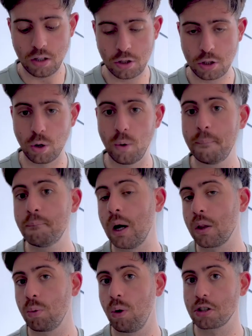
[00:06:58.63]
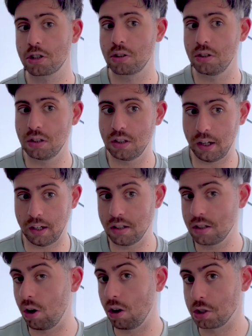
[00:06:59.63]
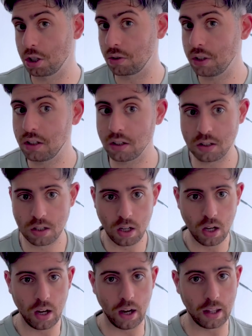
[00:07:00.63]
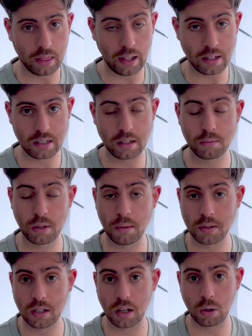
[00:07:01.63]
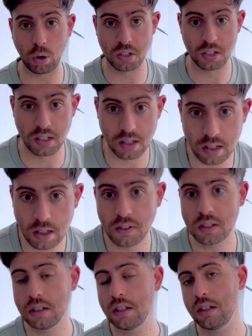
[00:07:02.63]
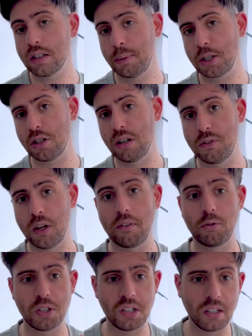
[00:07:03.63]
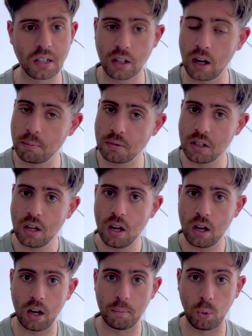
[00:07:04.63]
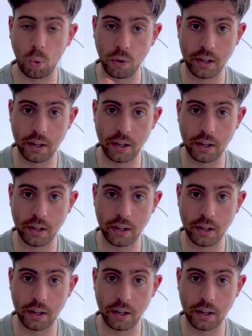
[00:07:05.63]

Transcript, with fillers: So mouthwash contains harsh ingredients, and that sometimes can cause sensitivity, especially if you have receding gums um, or